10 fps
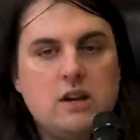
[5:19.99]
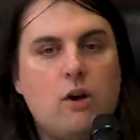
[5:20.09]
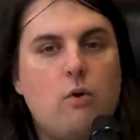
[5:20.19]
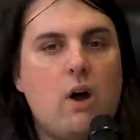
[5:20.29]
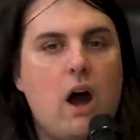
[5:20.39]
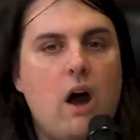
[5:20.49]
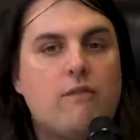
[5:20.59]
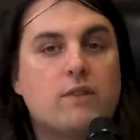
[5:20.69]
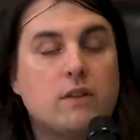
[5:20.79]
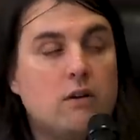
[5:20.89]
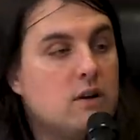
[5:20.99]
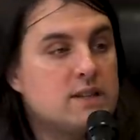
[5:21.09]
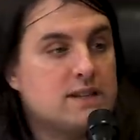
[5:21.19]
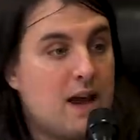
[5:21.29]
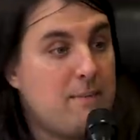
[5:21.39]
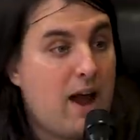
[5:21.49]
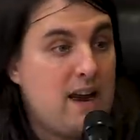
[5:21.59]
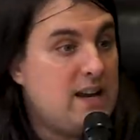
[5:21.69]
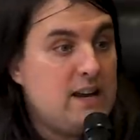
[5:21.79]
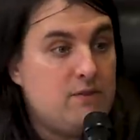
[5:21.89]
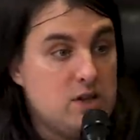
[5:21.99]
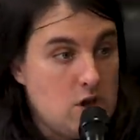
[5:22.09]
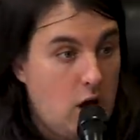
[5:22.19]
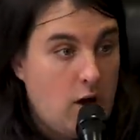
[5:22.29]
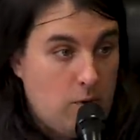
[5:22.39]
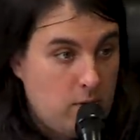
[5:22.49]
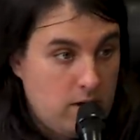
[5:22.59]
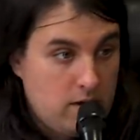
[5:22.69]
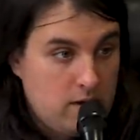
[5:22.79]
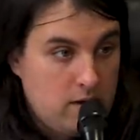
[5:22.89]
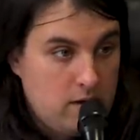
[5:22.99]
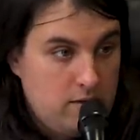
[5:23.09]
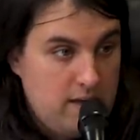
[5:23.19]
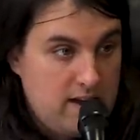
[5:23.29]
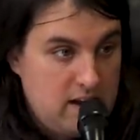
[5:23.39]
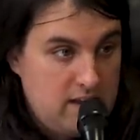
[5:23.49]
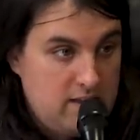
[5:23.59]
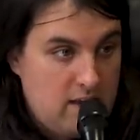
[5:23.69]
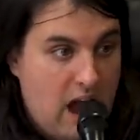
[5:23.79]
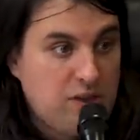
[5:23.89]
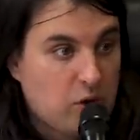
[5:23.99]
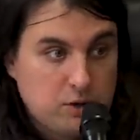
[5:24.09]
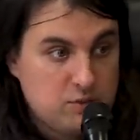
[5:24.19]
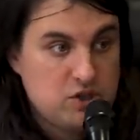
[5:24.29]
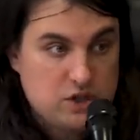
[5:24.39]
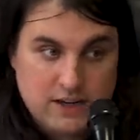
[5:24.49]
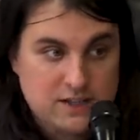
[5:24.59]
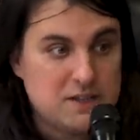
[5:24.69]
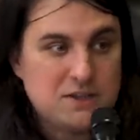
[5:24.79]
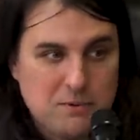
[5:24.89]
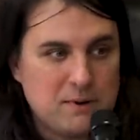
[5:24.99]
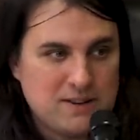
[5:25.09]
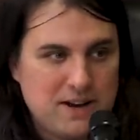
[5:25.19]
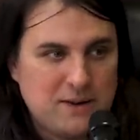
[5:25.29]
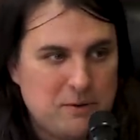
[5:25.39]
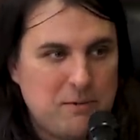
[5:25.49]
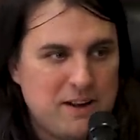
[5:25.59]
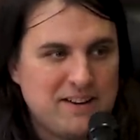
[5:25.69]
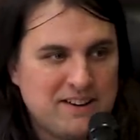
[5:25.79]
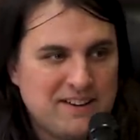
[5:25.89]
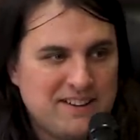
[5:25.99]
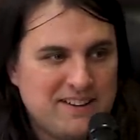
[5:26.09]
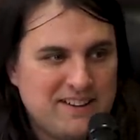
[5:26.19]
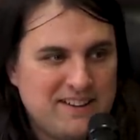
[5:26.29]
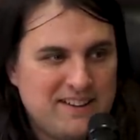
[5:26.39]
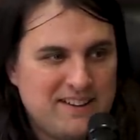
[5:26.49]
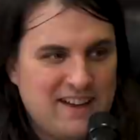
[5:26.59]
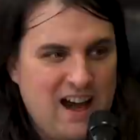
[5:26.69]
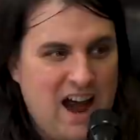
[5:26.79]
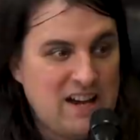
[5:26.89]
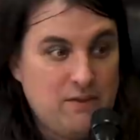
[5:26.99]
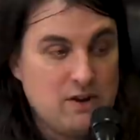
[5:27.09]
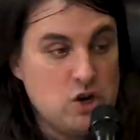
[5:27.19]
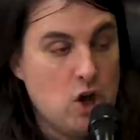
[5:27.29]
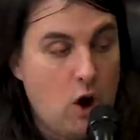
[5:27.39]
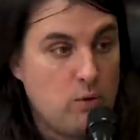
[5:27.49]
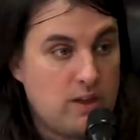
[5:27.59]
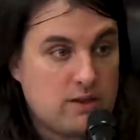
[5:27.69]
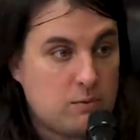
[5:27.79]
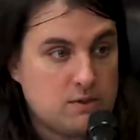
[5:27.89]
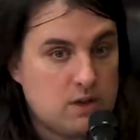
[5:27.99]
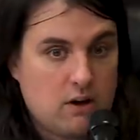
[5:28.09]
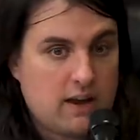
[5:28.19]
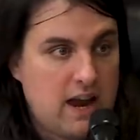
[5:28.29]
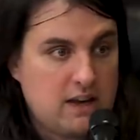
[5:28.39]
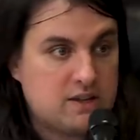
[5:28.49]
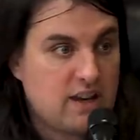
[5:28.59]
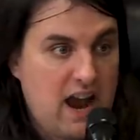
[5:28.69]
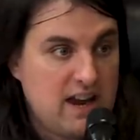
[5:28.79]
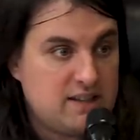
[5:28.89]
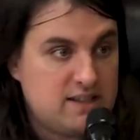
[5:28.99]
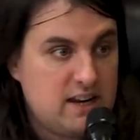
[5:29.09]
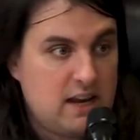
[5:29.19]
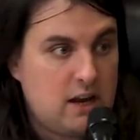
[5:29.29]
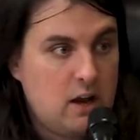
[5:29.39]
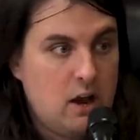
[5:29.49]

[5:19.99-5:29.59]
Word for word: you know, uh, for the longest time I didn't even know that I thought it was just the Super Nintendo one. I didn't oh. even know that there was the arcade because I hadn't seen it.